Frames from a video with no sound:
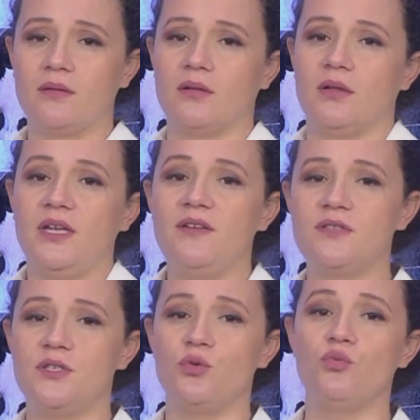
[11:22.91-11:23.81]

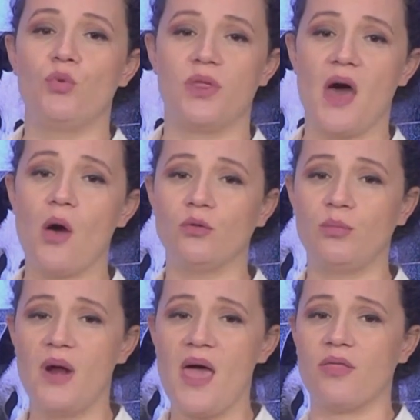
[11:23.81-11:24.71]
leaves you
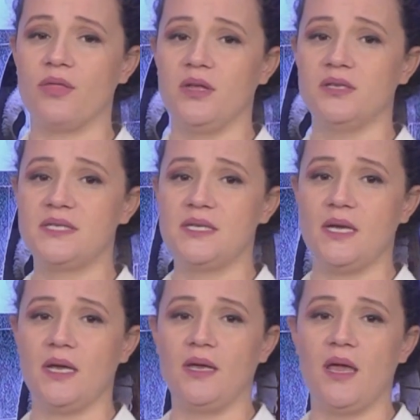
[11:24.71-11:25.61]
without breath in
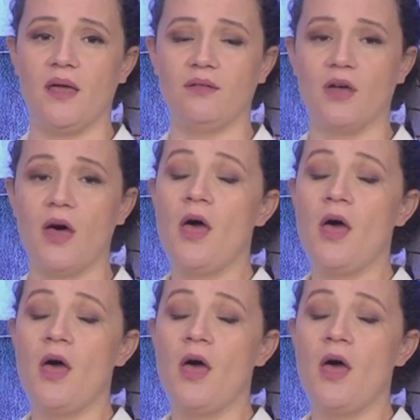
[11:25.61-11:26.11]
seeing it.